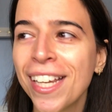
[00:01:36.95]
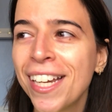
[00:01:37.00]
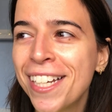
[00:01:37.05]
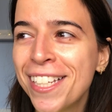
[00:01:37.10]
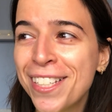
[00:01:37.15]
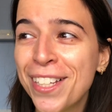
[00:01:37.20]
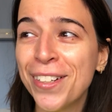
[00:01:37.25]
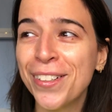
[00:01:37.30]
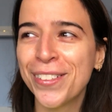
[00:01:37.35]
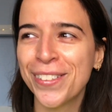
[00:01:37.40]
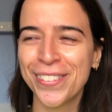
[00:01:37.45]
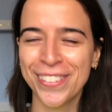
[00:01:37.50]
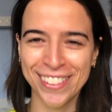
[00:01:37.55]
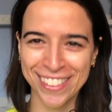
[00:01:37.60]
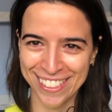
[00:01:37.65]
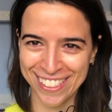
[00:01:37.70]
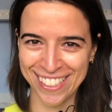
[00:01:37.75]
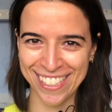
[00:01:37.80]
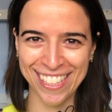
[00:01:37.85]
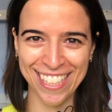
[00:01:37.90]
So
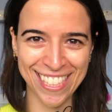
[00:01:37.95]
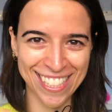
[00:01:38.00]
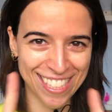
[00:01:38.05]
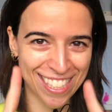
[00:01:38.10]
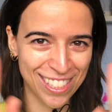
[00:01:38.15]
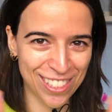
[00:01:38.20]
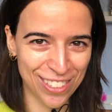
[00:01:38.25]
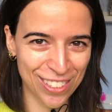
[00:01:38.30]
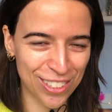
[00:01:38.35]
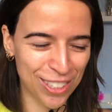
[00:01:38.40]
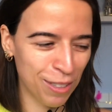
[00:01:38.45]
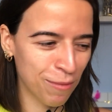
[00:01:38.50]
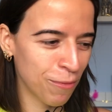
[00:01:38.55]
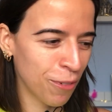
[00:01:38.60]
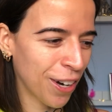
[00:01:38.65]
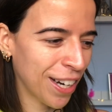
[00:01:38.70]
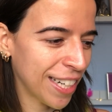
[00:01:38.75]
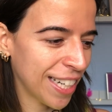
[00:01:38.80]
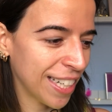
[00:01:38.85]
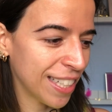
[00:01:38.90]
let's jump
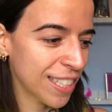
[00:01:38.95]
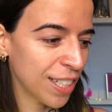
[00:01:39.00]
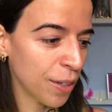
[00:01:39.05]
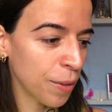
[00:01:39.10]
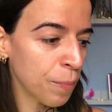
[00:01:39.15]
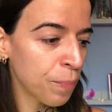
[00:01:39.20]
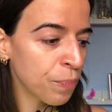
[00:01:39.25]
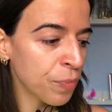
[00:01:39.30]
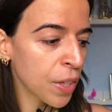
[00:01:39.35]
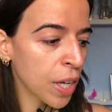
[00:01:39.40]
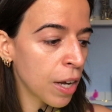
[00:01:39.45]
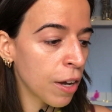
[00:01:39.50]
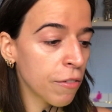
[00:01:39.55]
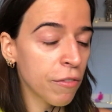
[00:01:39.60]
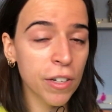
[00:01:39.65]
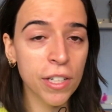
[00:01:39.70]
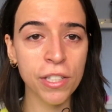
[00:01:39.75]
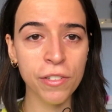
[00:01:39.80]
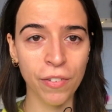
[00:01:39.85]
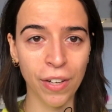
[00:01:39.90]
right into.
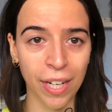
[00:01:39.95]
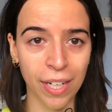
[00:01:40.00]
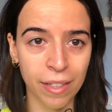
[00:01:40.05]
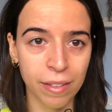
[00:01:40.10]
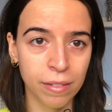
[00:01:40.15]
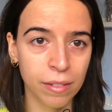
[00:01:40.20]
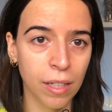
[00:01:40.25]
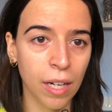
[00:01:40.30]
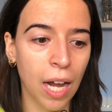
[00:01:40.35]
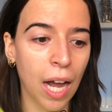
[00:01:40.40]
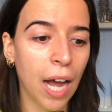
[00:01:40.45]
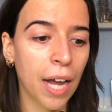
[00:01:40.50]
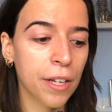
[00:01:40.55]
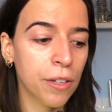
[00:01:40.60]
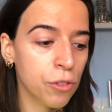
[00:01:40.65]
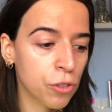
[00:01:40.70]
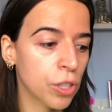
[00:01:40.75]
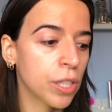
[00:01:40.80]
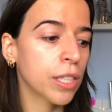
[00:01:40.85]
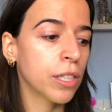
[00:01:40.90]
First thing, I
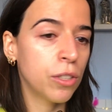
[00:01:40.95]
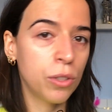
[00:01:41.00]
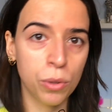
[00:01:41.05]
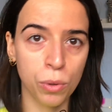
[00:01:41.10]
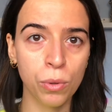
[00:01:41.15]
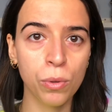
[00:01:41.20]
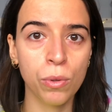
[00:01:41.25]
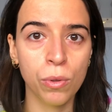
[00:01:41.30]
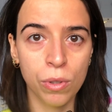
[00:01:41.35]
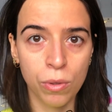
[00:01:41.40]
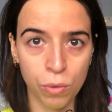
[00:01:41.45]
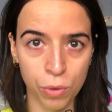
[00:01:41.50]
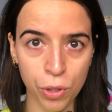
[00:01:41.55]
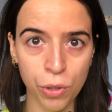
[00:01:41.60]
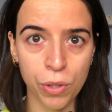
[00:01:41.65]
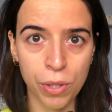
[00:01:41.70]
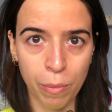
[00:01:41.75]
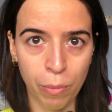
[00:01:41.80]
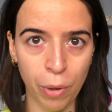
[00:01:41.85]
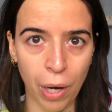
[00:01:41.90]
usually do
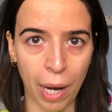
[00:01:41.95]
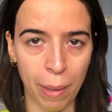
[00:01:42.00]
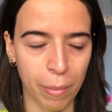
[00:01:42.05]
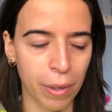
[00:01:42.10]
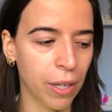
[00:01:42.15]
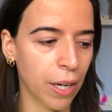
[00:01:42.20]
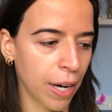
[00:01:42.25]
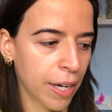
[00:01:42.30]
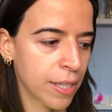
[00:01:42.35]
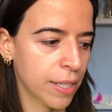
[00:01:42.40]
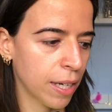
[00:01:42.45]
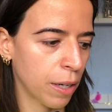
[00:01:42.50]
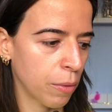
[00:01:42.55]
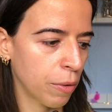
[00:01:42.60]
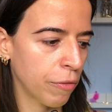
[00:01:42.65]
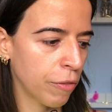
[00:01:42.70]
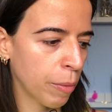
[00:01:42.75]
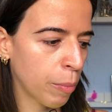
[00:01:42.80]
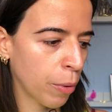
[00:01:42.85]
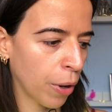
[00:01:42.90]
use a primer. I start
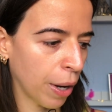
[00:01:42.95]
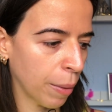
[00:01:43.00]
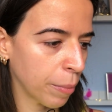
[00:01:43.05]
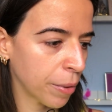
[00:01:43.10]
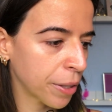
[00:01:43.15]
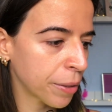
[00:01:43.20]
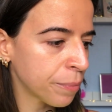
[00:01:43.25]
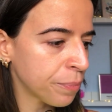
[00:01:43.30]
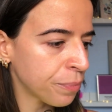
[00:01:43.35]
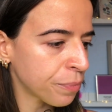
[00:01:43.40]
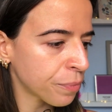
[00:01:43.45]
with a primer.